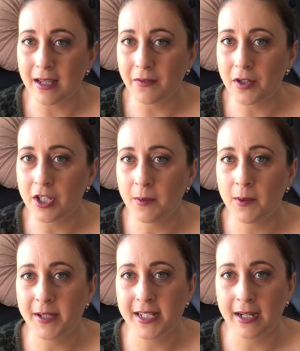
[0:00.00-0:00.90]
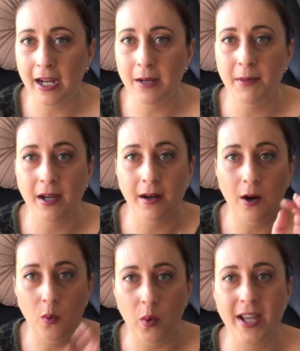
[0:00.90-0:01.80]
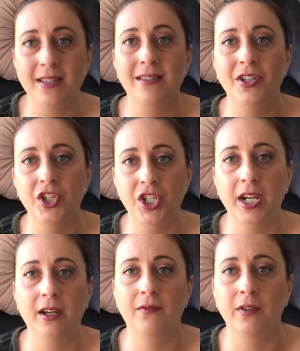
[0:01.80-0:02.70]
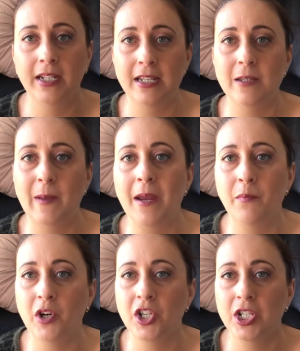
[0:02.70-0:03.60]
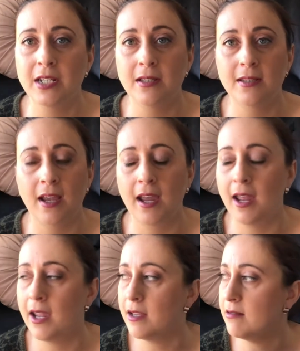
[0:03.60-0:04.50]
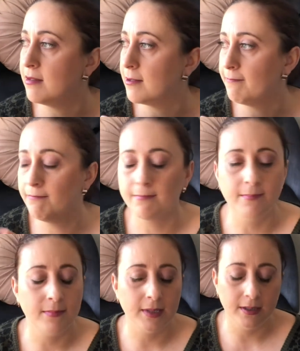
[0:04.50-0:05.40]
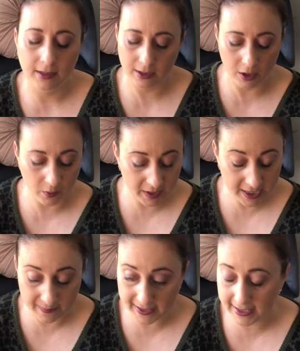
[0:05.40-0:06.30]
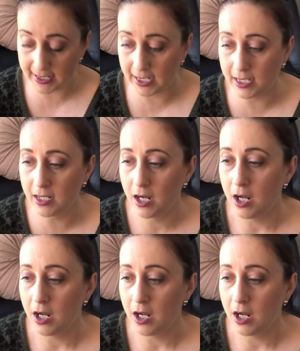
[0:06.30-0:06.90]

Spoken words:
Every time I went to Kmart, I went to check for kids' paintbrushes and nowhere to be seen.